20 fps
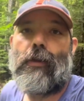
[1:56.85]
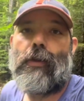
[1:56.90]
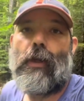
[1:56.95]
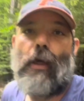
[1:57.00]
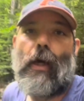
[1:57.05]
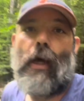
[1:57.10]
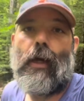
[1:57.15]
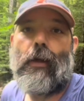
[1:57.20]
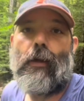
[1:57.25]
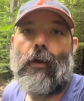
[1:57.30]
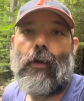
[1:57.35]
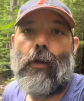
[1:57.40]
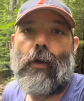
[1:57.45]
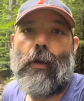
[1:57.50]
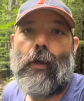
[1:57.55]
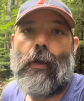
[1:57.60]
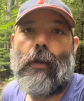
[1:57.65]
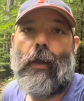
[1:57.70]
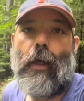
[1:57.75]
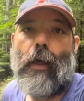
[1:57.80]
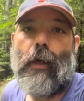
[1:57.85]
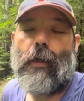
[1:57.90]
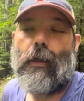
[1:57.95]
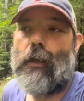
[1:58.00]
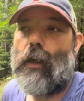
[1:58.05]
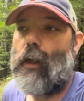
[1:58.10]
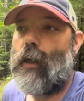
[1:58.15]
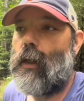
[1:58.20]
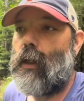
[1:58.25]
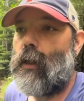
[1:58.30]
a hiker that
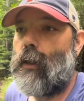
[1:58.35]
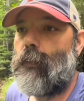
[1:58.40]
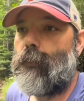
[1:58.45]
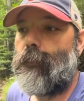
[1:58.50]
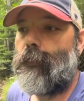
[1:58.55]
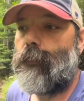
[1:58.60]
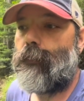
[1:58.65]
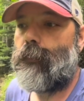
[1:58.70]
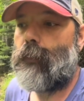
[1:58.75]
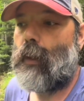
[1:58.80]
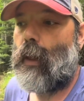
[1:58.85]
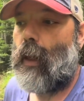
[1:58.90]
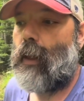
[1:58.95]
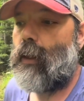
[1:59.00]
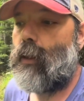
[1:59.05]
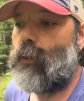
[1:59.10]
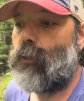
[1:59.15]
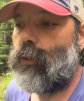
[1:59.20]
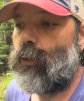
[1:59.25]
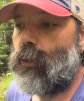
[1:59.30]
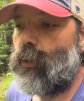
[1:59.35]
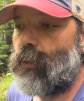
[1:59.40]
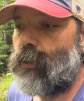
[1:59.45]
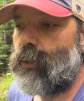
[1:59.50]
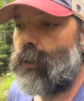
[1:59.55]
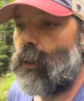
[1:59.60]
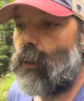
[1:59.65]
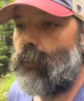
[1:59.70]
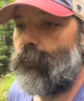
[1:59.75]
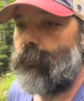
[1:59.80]
had injured
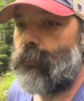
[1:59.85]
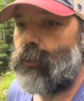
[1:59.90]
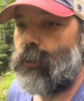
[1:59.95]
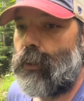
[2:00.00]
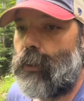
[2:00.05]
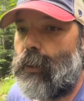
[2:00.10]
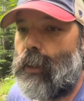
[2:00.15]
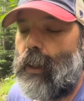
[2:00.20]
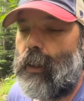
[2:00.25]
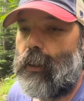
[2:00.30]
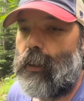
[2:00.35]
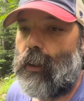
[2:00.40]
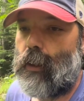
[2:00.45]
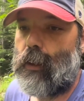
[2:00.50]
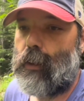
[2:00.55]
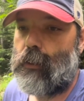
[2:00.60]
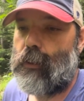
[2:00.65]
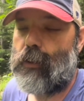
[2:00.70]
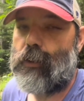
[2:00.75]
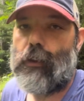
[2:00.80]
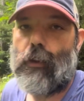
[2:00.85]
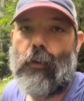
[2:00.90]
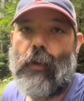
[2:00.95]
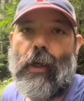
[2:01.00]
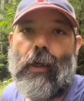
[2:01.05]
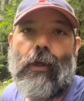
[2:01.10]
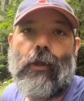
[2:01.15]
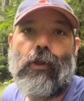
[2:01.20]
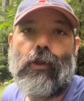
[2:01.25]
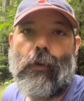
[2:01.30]
herself. She had a
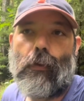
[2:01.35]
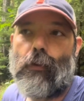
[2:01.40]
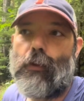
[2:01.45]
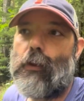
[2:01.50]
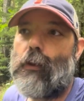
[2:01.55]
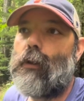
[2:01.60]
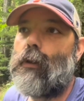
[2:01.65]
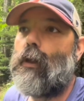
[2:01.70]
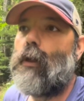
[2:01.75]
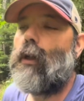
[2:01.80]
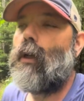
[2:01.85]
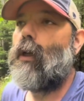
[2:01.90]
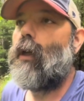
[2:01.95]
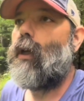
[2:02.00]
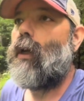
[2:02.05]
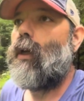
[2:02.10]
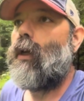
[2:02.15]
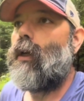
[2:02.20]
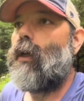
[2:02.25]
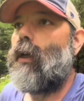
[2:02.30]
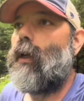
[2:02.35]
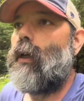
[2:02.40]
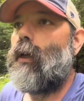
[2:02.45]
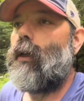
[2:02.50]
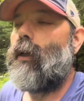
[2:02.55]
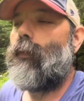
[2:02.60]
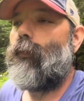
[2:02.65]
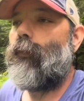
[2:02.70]
dislocated shoulder. And